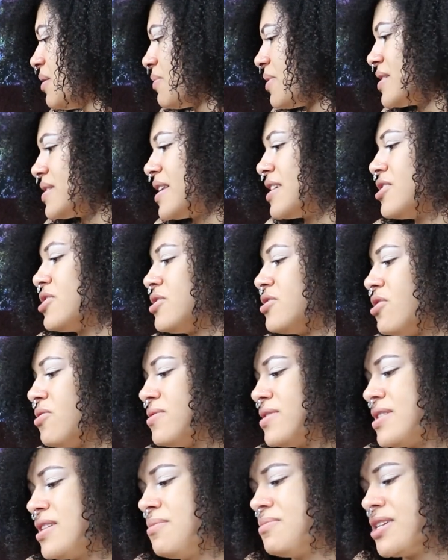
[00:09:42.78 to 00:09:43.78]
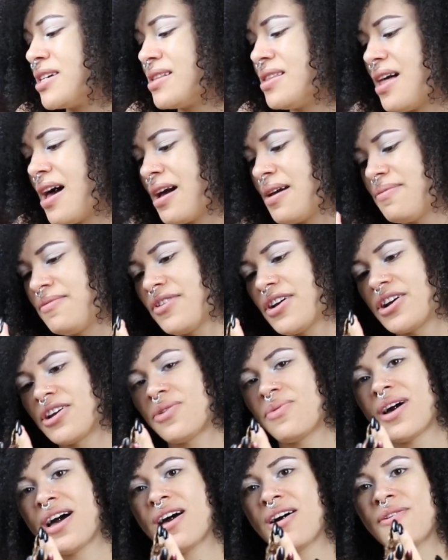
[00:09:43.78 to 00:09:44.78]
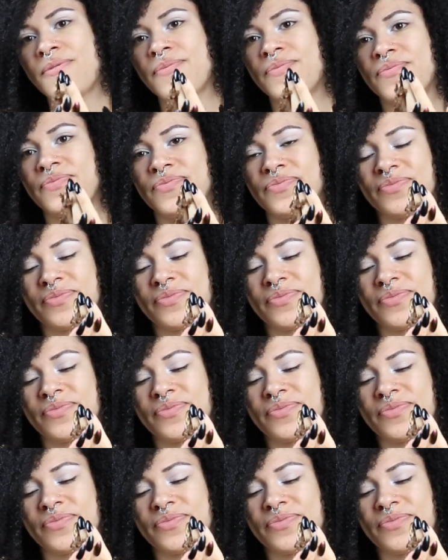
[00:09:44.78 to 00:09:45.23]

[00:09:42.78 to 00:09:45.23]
because they just don't seem to climb very well.